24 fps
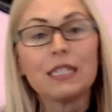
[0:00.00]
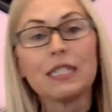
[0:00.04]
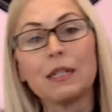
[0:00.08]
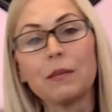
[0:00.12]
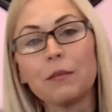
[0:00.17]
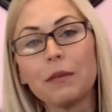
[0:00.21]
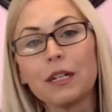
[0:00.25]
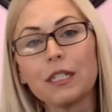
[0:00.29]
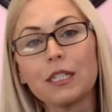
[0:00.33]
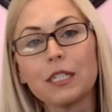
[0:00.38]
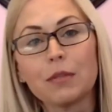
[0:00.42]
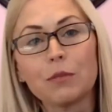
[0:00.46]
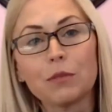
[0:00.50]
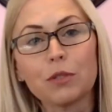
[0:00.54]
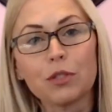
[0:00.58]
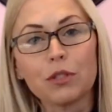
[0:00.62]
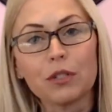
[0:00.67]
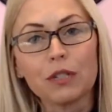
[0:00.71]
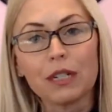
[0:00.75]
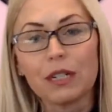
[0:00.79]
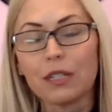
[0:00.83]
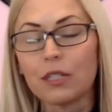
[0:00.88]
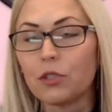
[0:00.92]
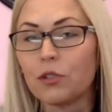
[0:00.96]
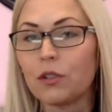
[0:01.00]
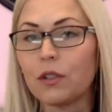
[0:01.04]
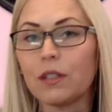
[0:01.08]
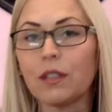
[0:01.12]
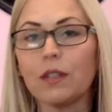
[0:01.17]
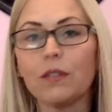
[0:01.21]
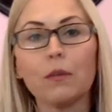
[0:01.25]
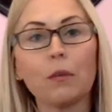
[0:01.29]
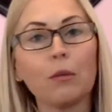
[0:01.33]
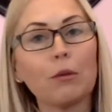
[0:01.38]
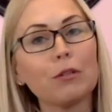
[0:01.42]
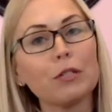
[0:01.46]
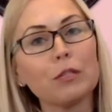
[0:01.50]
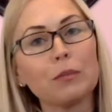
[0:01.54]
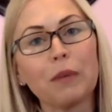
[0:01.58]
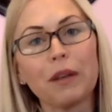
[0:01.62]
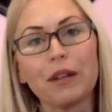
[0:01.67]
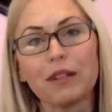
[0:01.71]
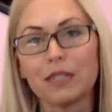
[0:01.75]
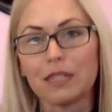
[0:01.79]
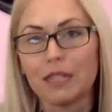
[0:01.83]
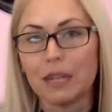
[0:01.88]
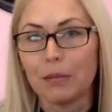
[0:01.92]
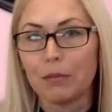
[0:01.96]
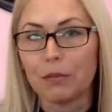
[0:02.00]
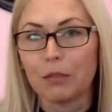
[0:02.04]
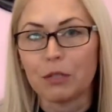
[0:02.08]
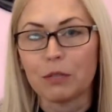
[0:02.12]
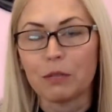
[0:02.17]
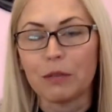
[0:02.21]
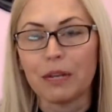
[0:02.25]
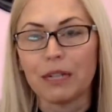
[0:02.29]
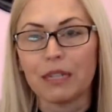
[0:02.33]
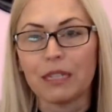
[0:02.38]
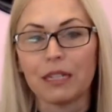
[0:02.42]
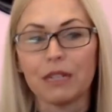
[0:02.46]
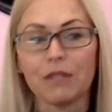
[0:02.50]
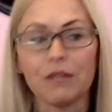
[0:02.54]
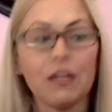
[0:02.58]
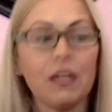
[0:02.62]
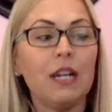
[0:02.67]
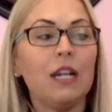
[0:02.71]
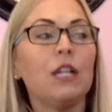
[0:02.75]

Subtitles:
Some customers look at it strictly from a response time perspective.